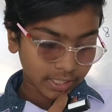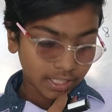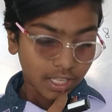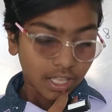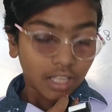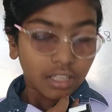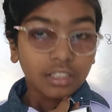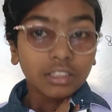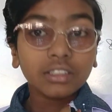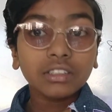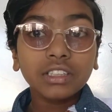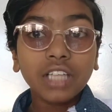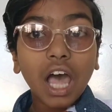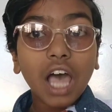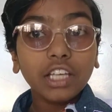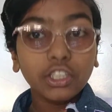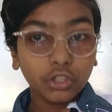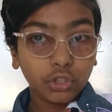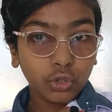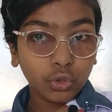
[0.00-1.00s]
The
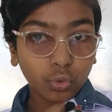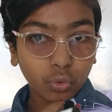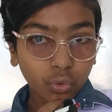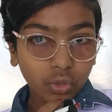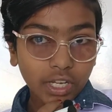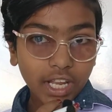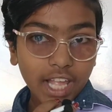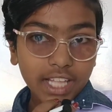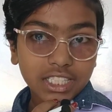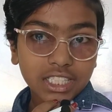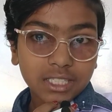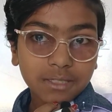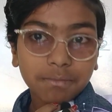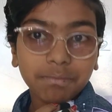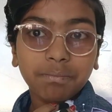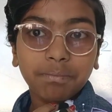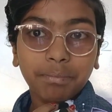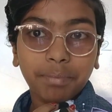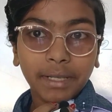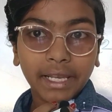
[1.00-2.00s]
units
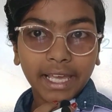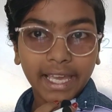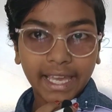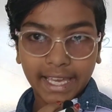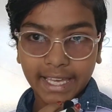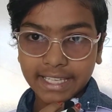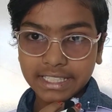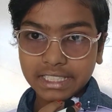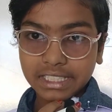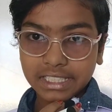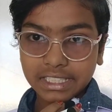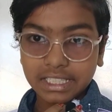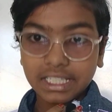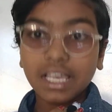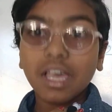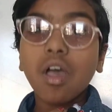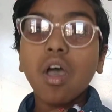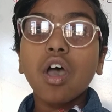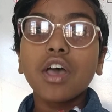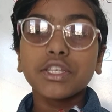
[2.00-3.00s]
place
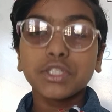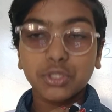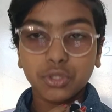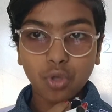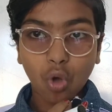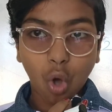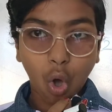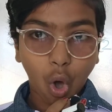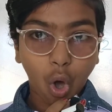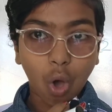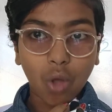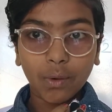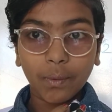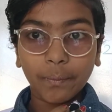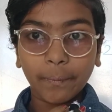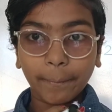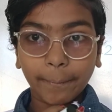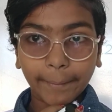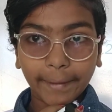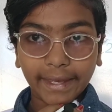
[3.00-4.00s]
is
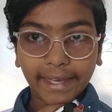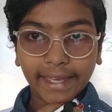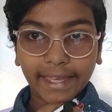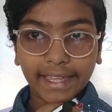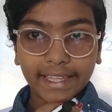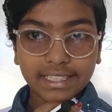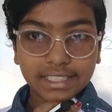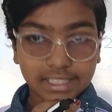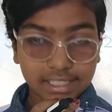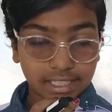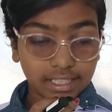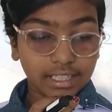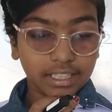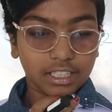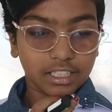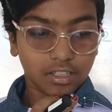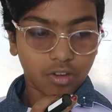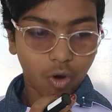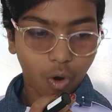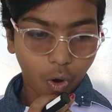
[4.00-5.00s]
always
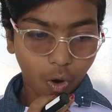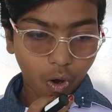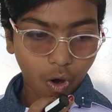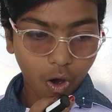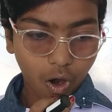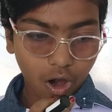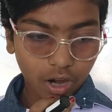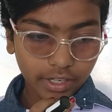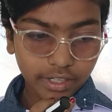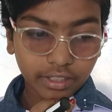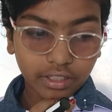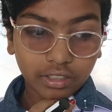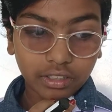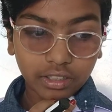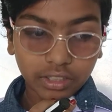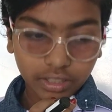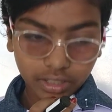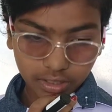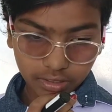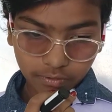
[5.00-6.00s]
odd
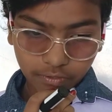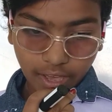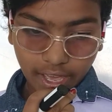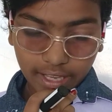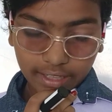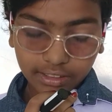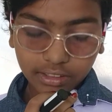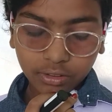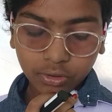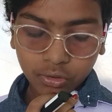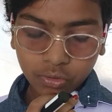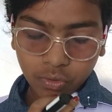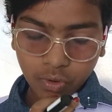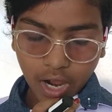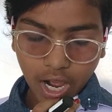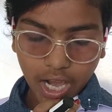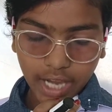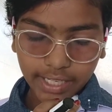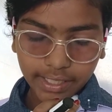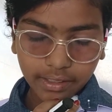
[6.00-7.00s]
when you are
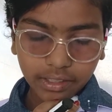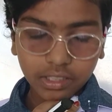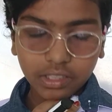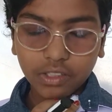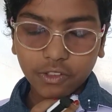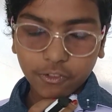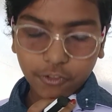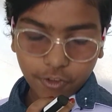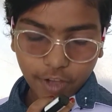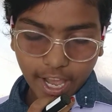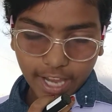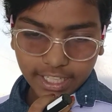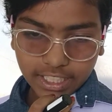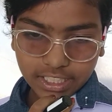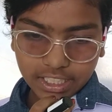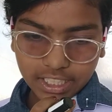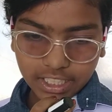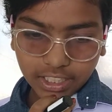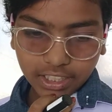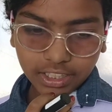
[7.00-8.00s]
finding
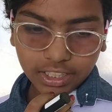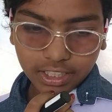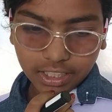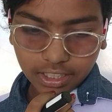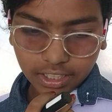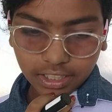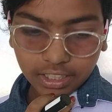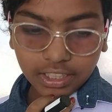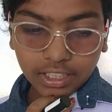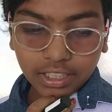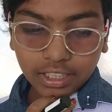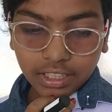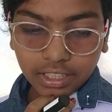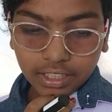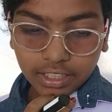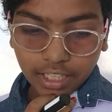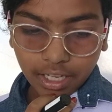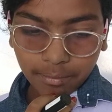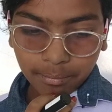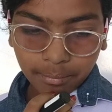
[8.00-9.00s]
the
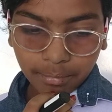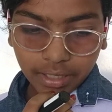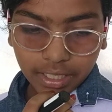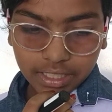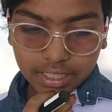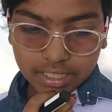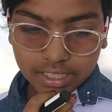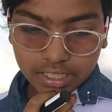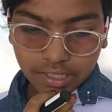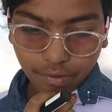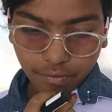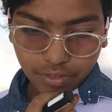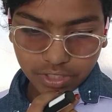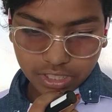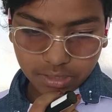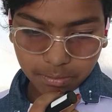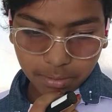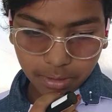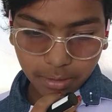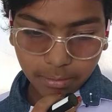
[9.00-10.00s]
number is divisible
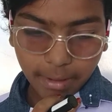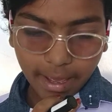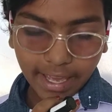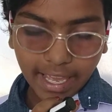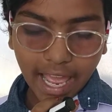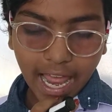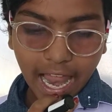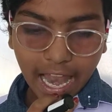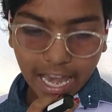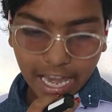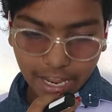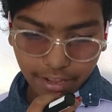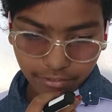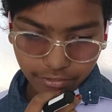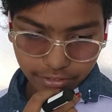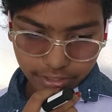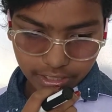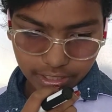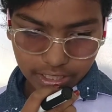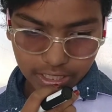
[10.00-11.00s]
by 11
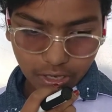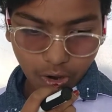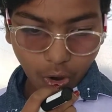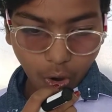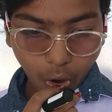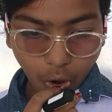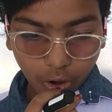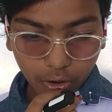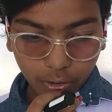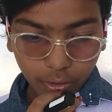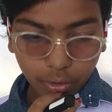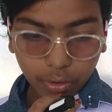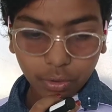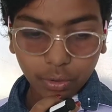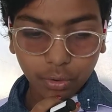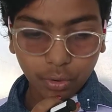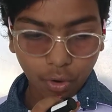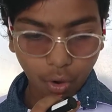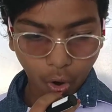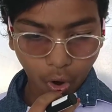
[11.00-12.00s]
or
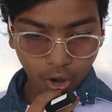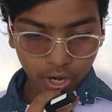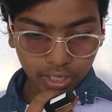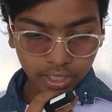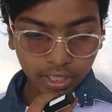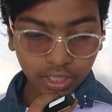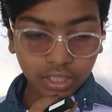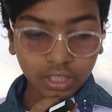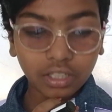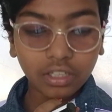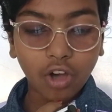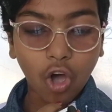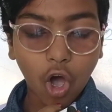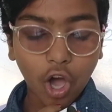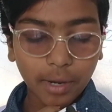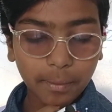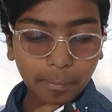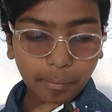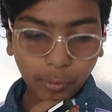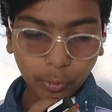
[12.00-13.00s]
not, or
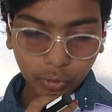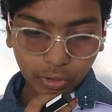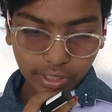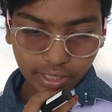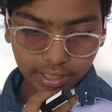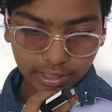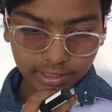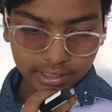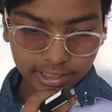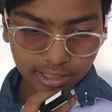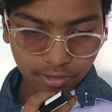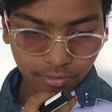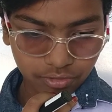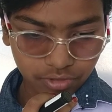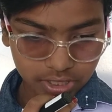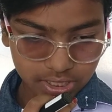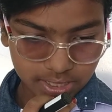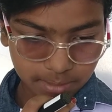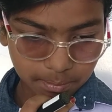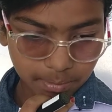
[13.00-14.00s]
putting the
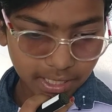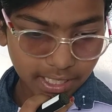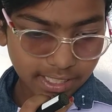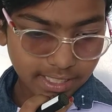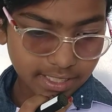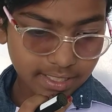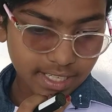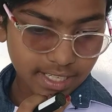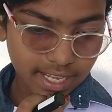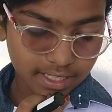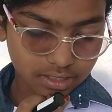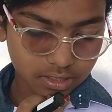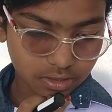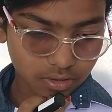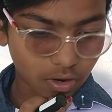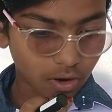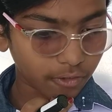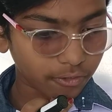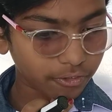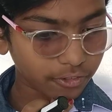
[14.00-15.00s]
divisibility test of
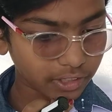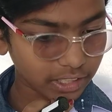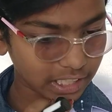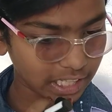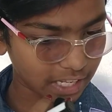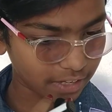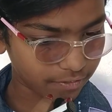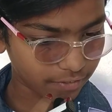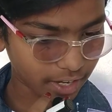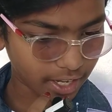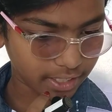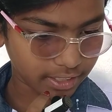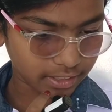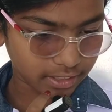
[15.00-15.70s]
11.